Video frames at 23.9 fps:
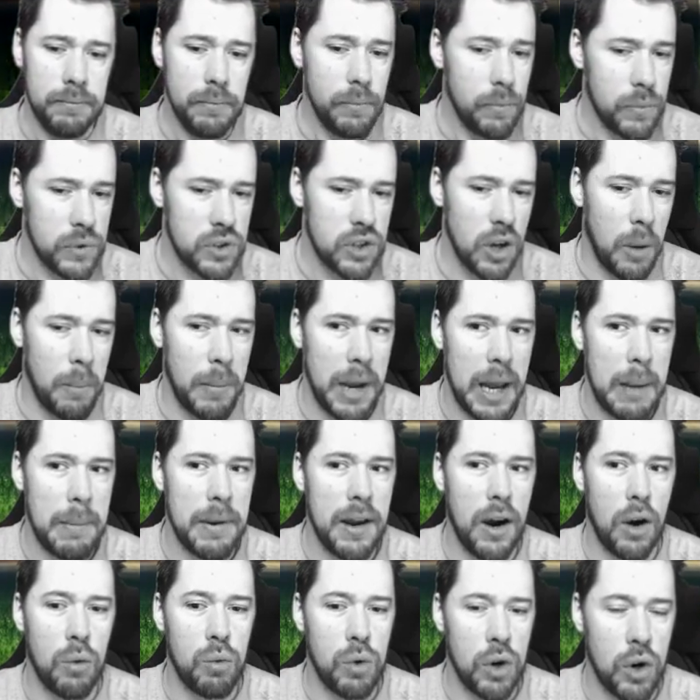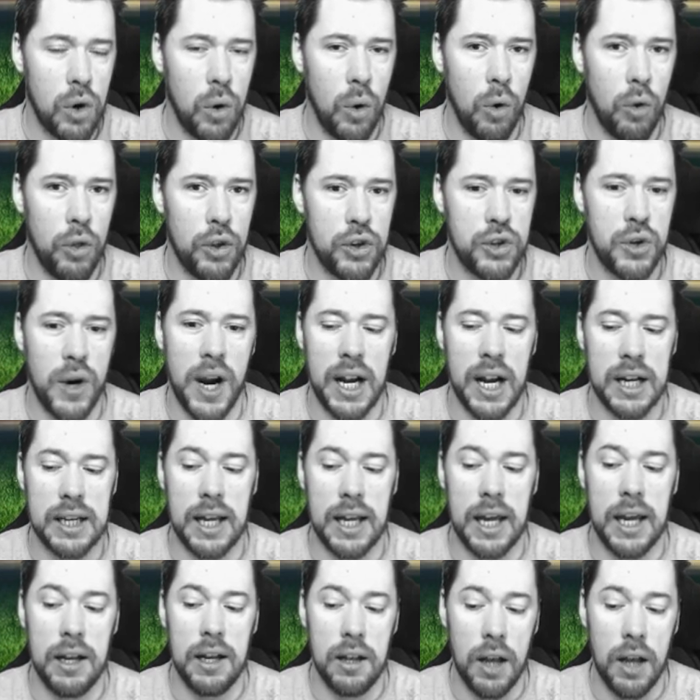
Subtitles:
So maybe I'll record the track day.